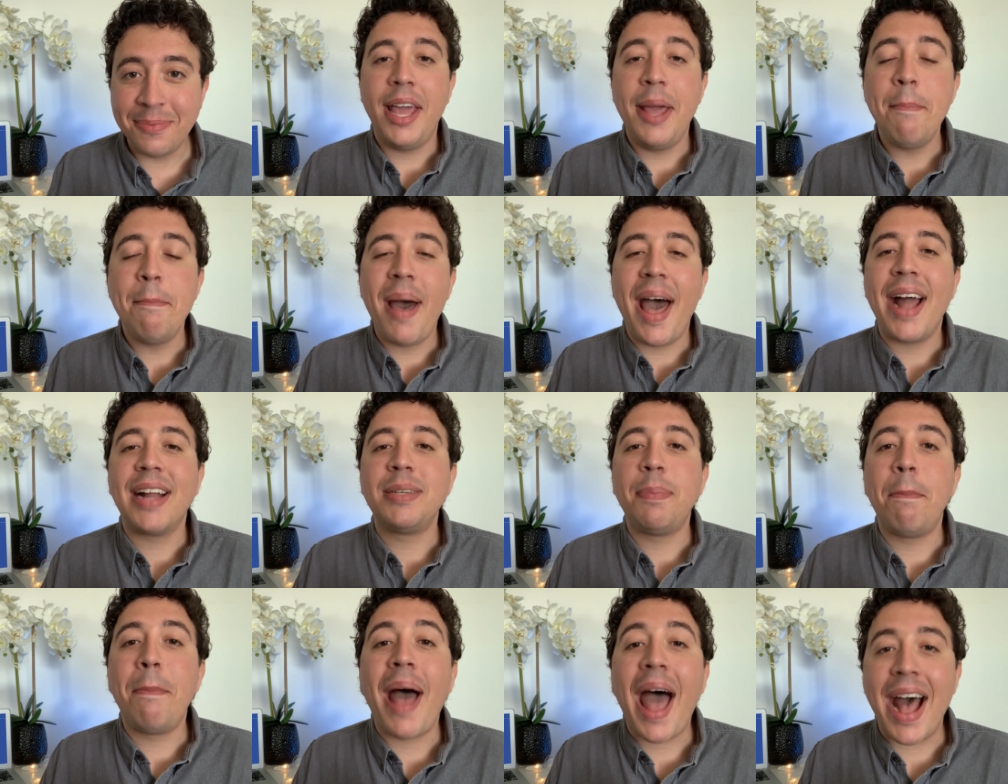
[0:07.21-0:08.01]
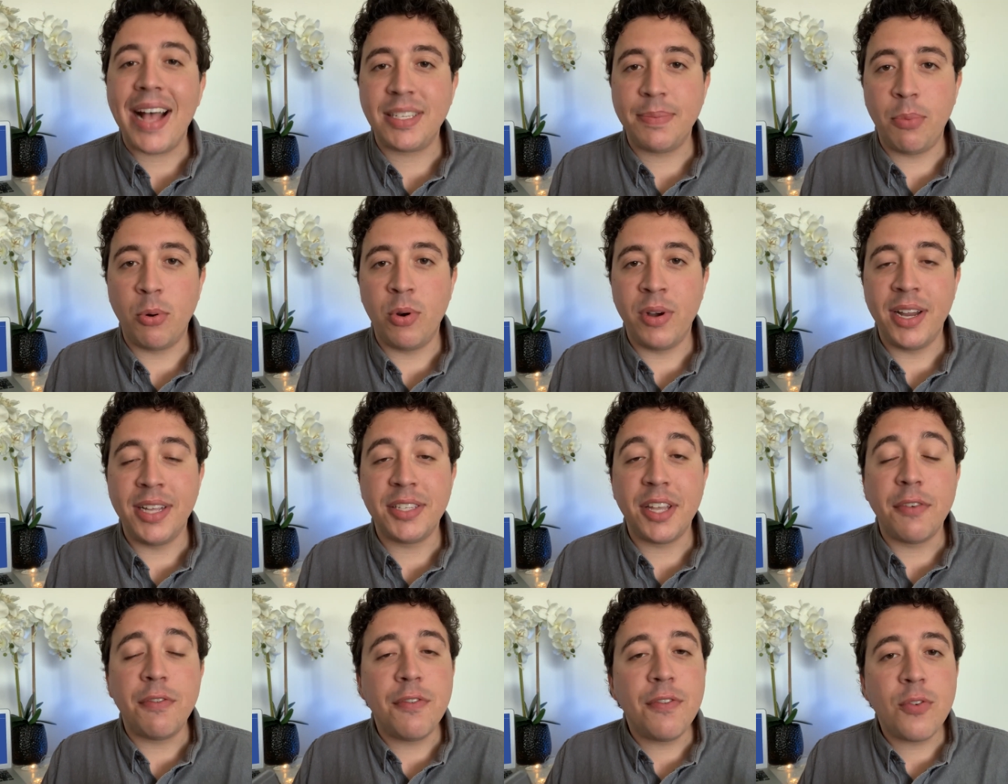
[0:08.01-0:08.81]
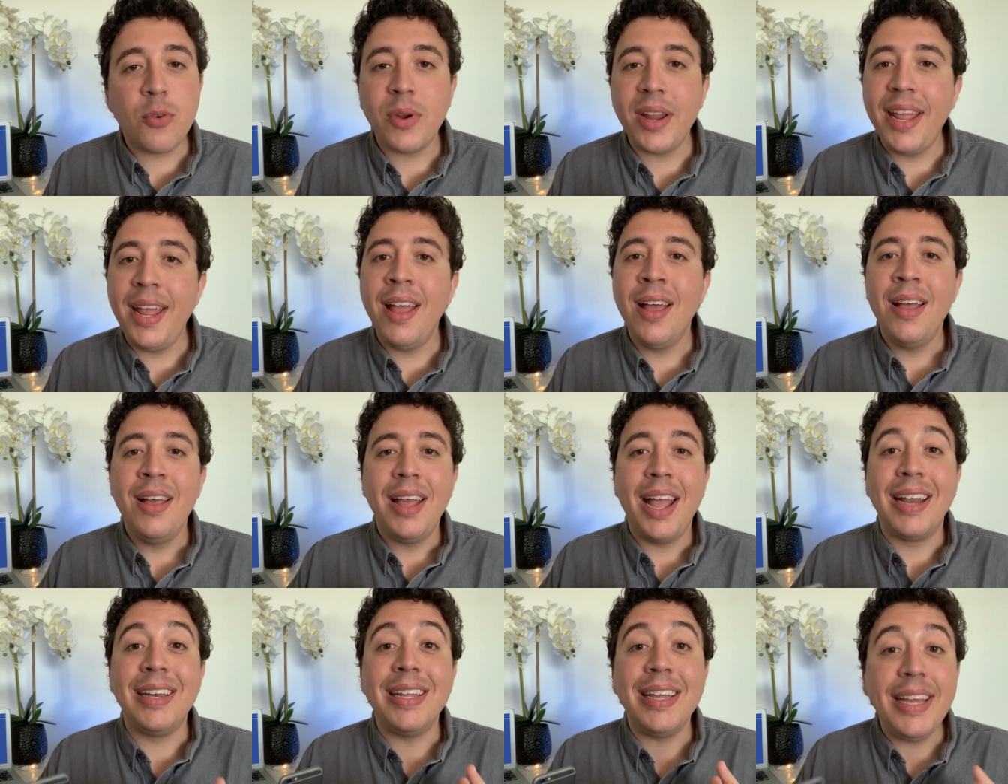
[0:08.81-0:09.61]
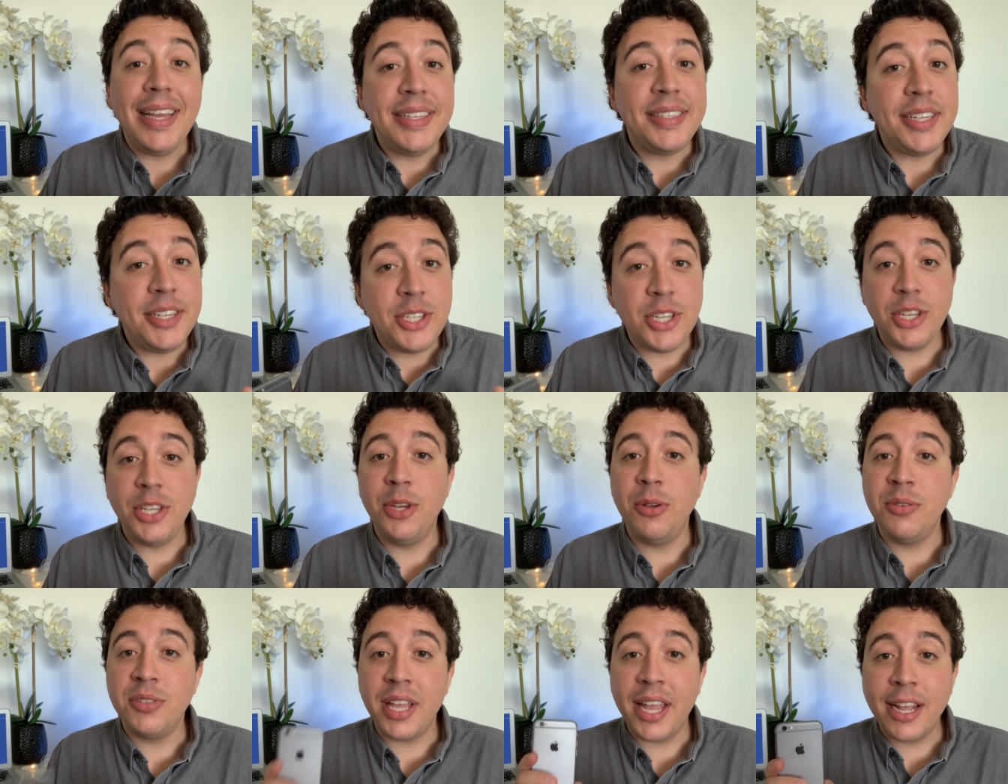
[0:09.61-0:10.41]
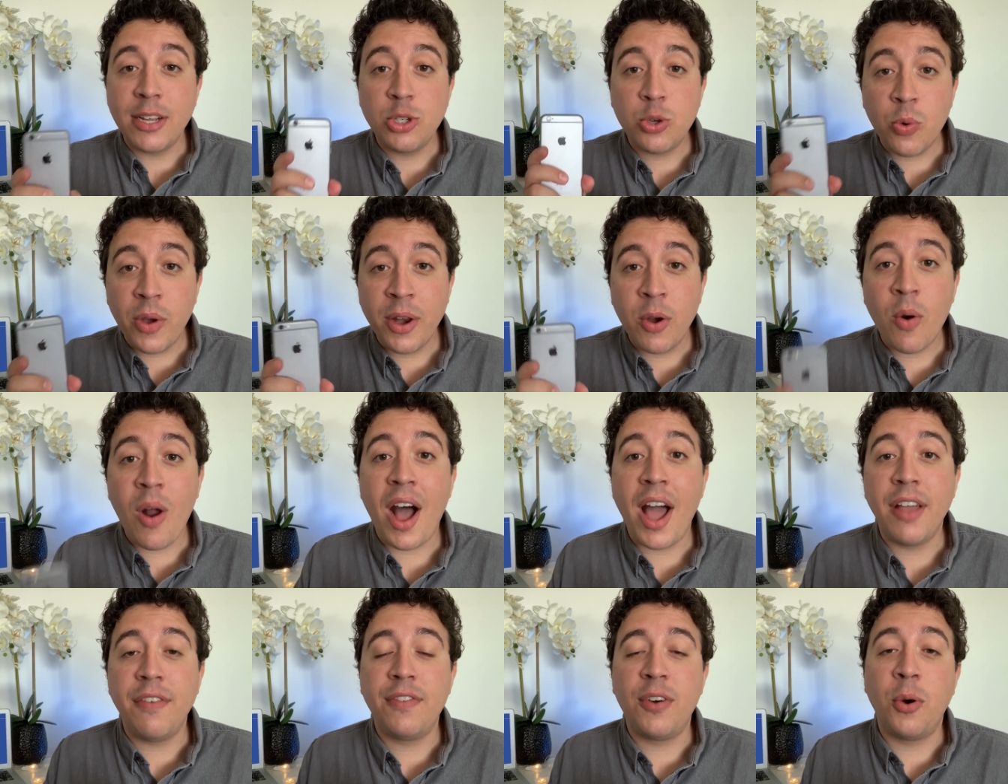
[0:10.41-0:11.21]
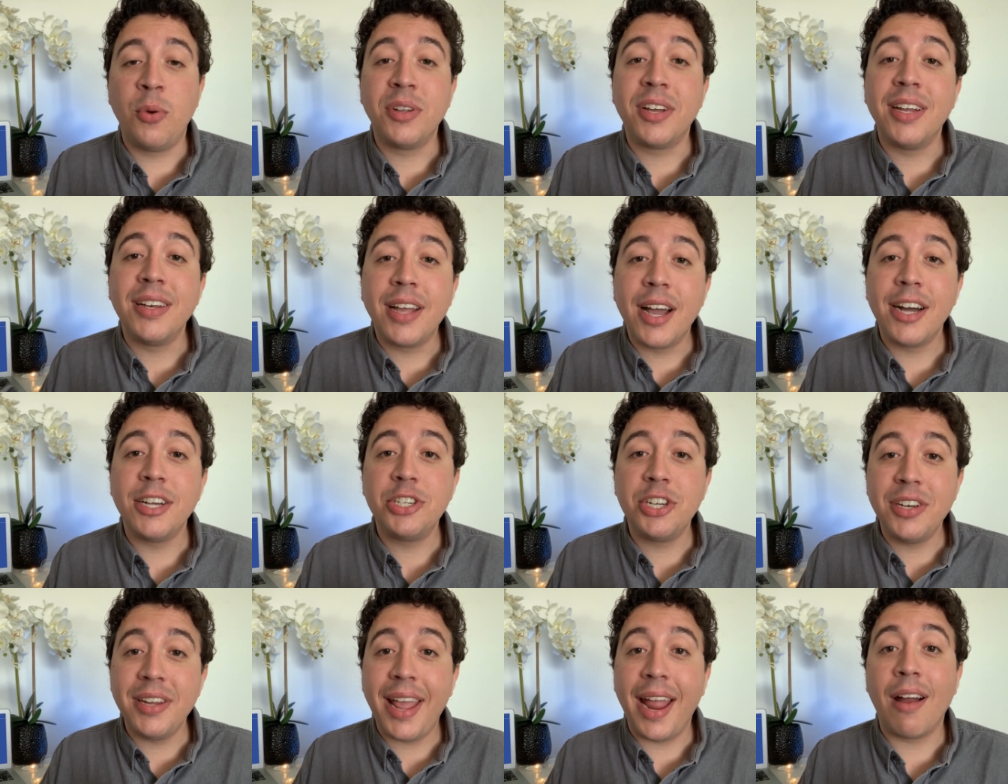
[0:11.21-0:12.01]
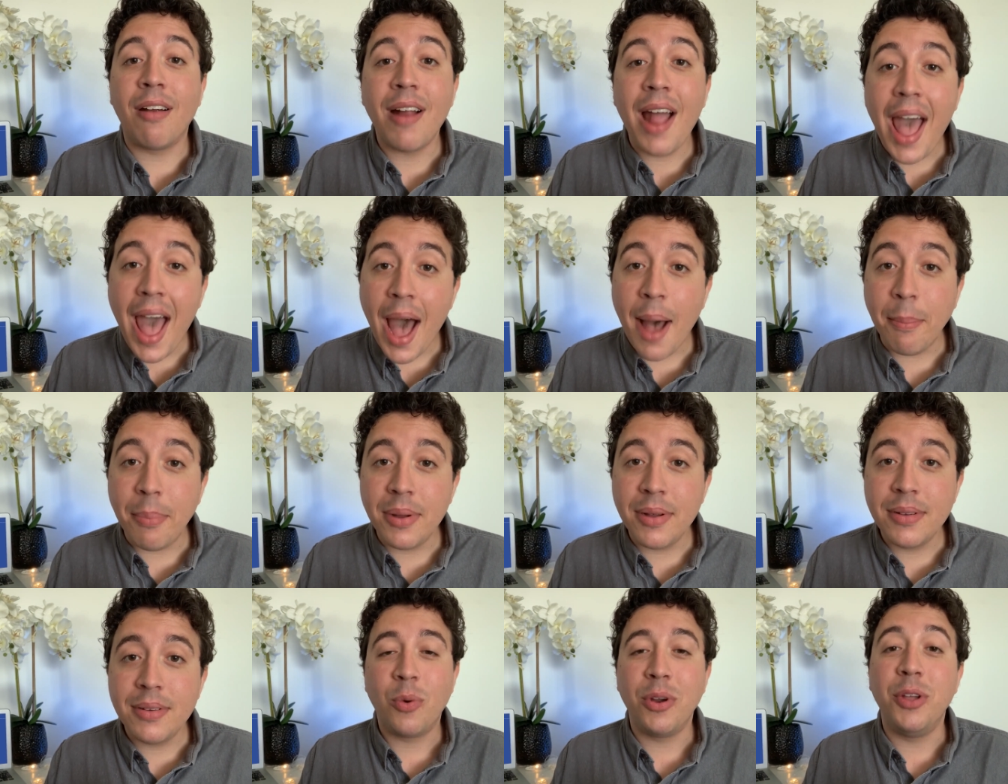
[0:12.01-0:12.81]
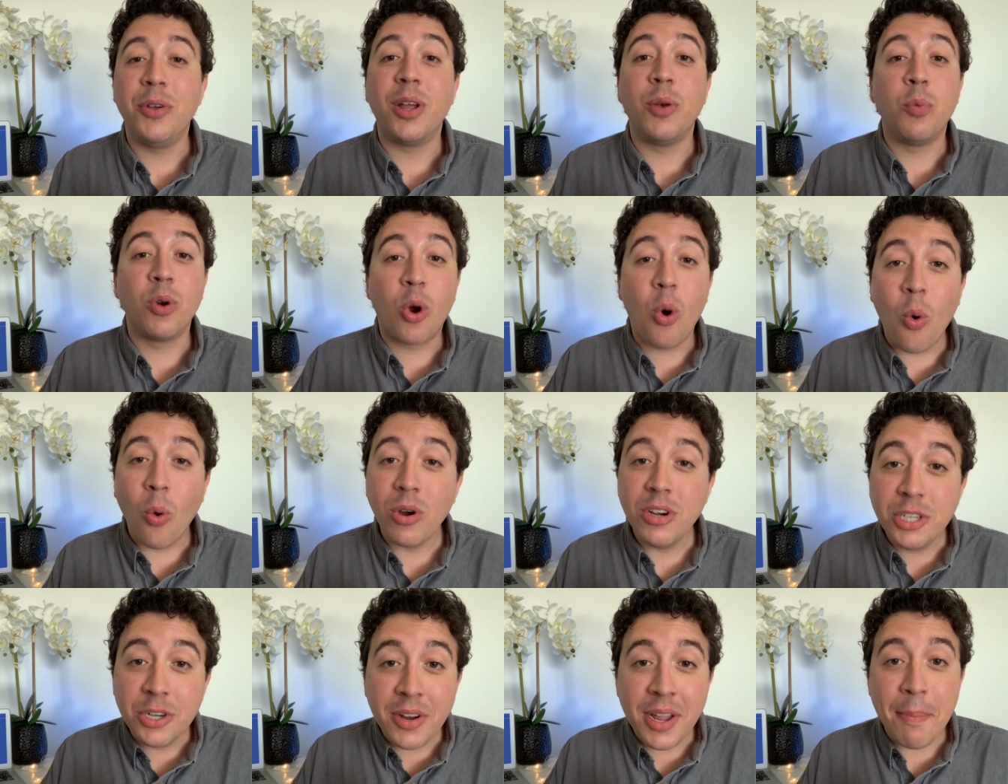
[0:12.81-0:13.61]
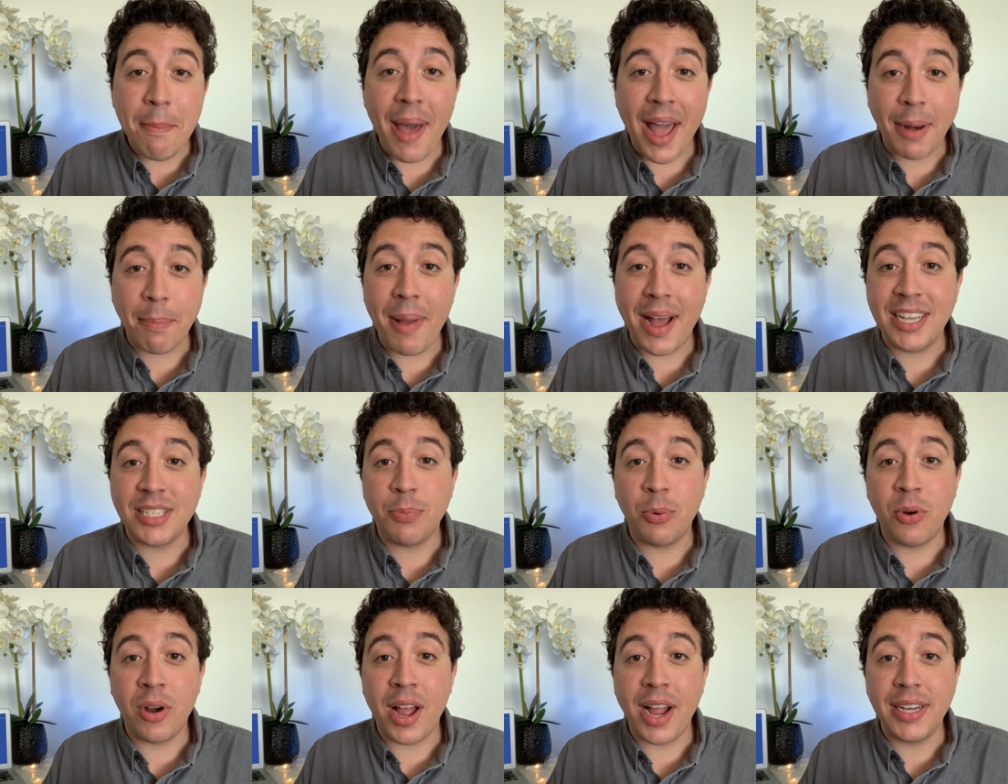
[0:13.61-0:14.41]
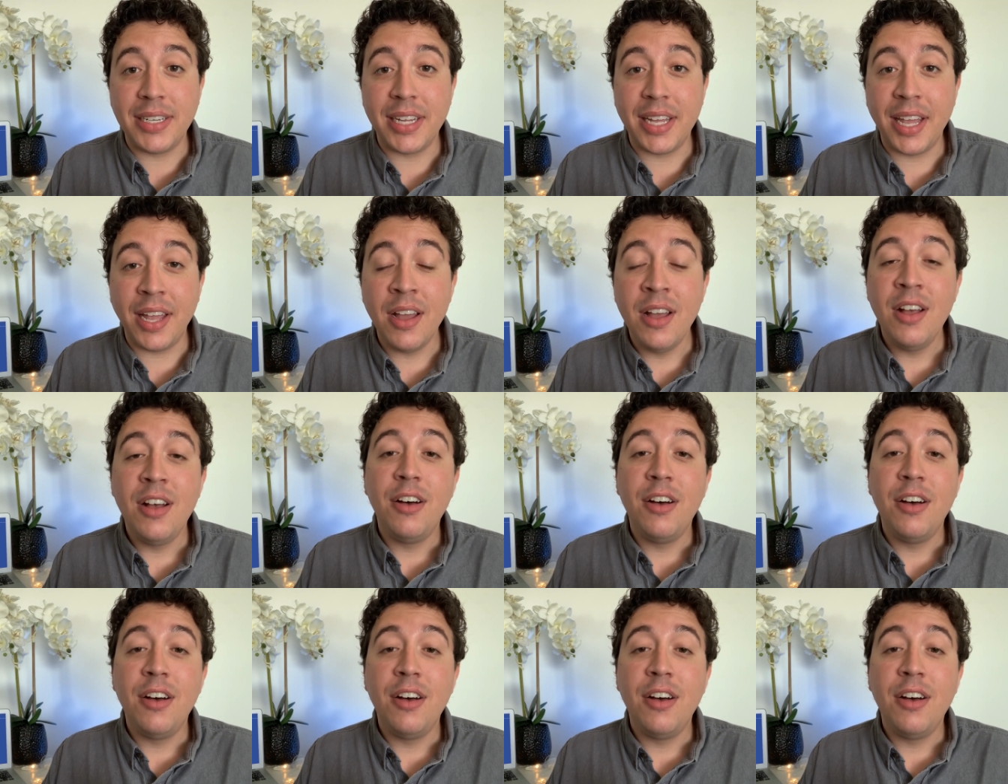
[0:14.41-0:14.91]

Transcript: ImPACT Passport is a free and easy-to-use Android or iPhone concussion care app where you can record your ImPACT Passport ID,